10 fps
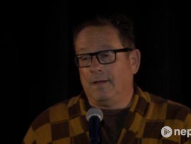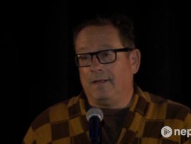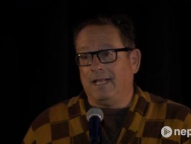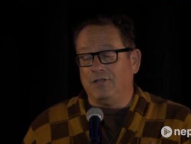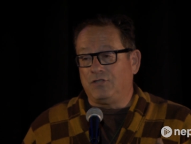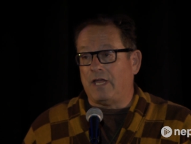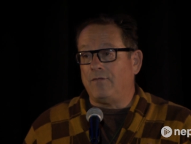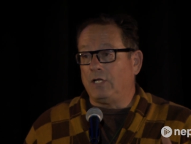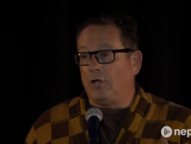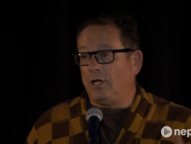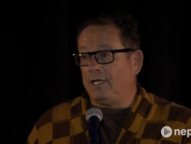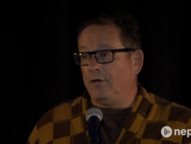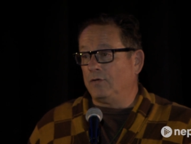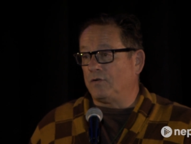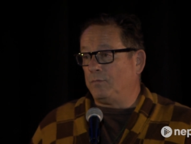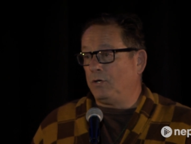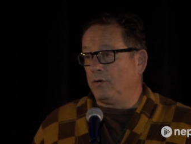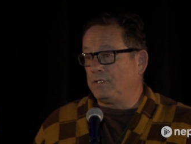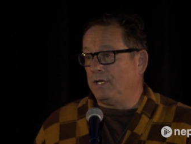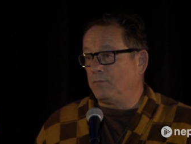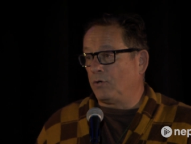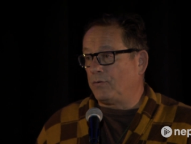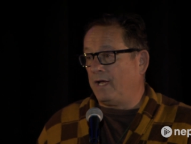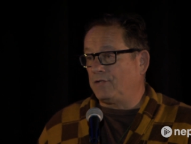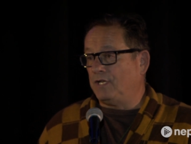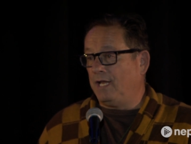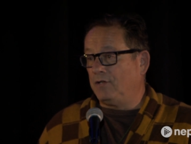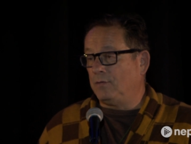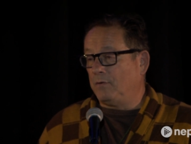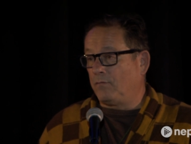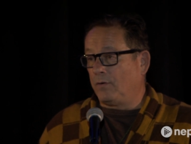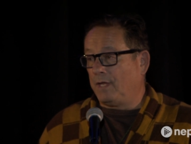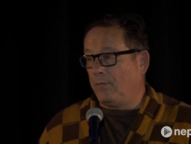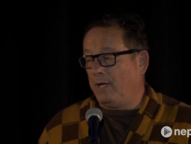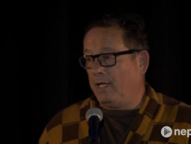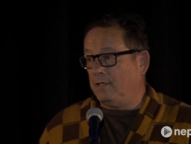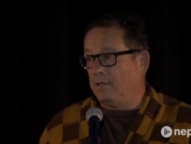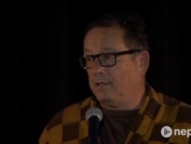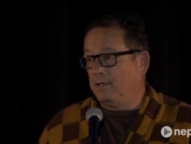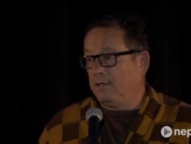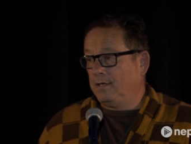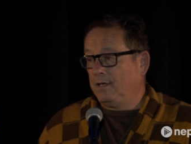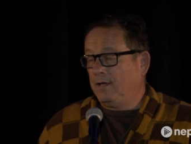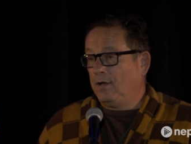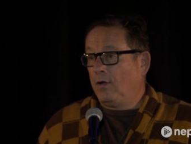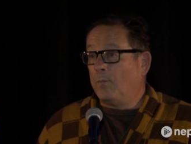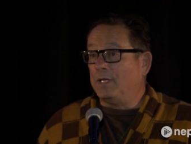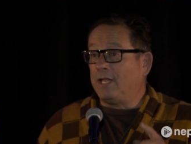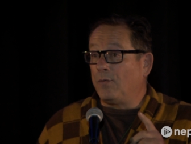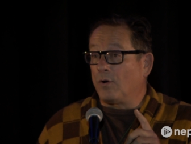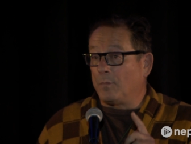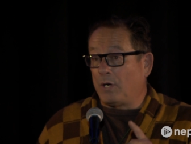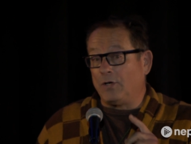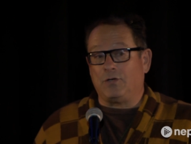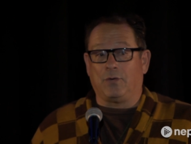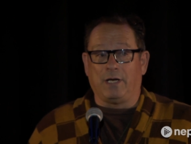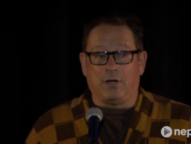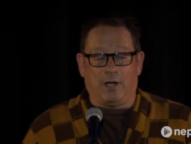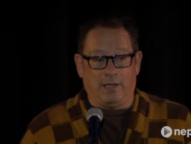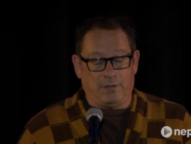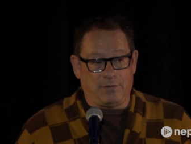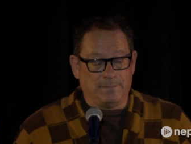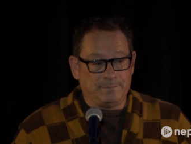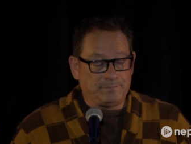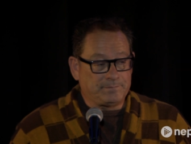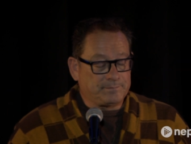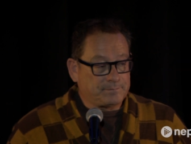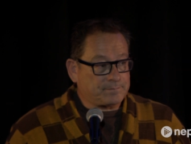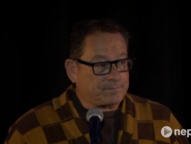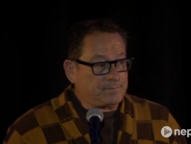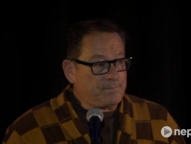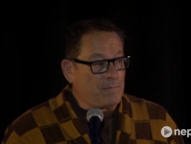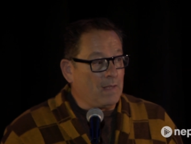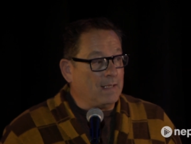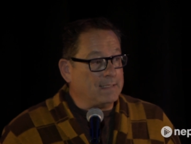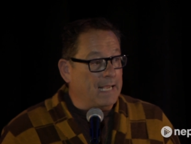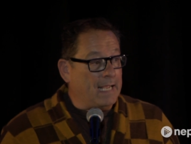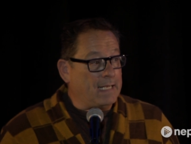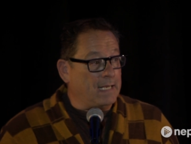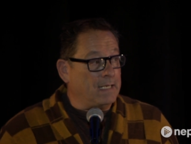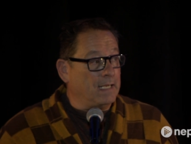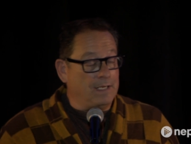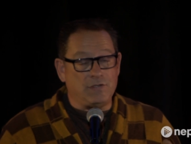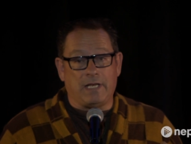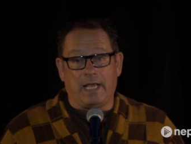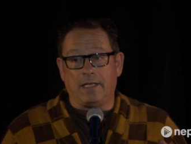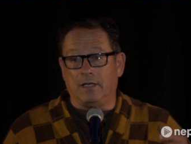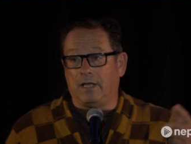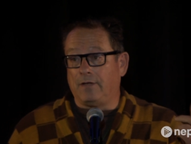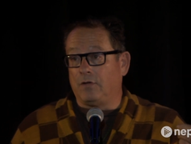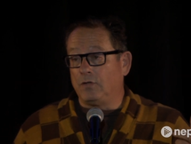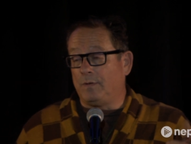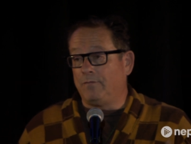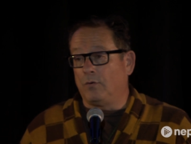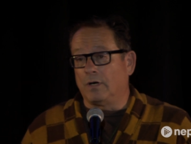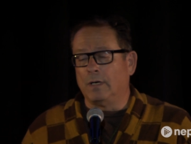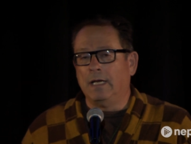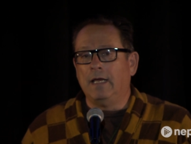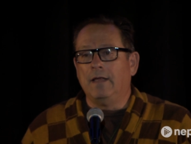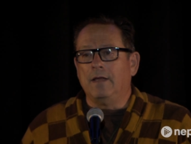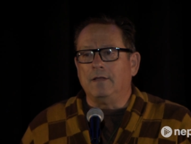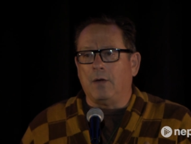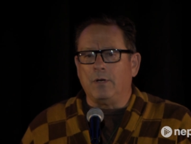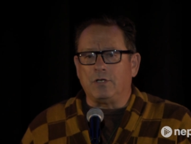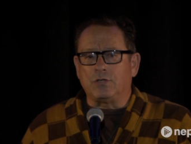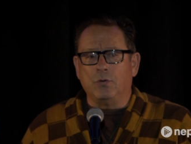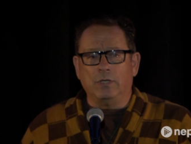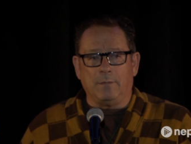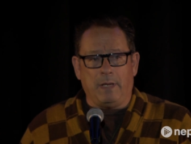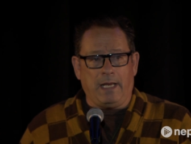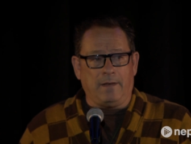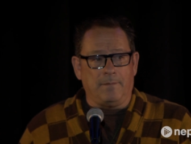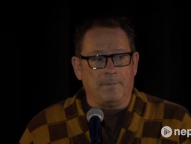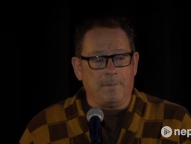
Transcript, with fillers: And then seven long years of Puritan procrastination before they wed. But they were apart during college dad and his dad, and like those before, they went to school in Maine.